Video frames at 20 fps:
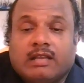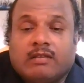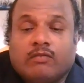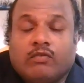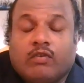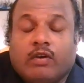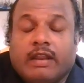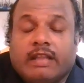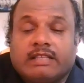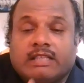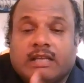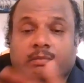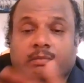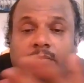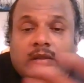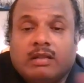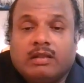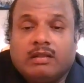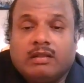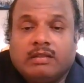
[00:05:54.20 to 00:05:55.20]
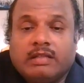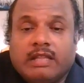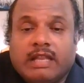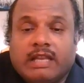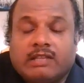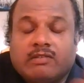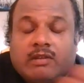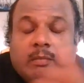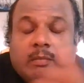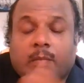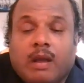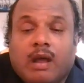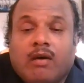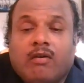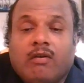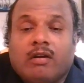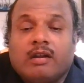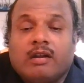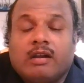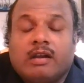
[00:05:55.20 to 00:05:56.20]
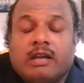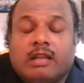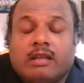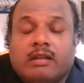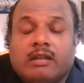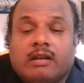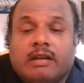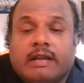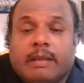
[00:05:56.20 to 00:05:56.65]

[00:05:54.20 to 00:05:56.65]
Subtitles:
For example, there is one Pavagad